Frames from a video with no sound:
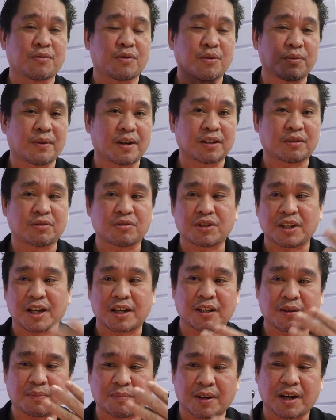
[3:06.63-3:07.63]
If you want to
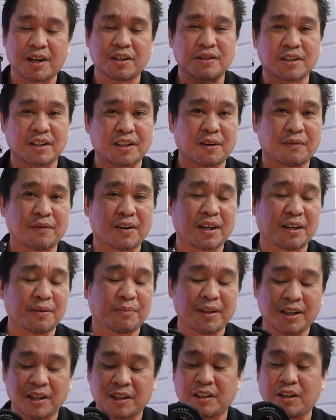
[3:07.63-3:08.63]
check the price and
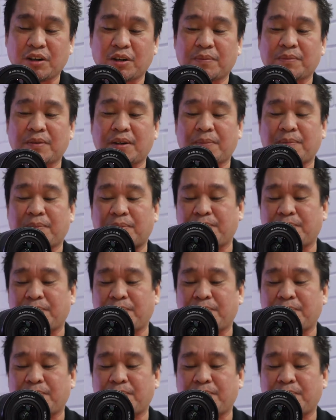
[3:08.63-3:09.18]
availability of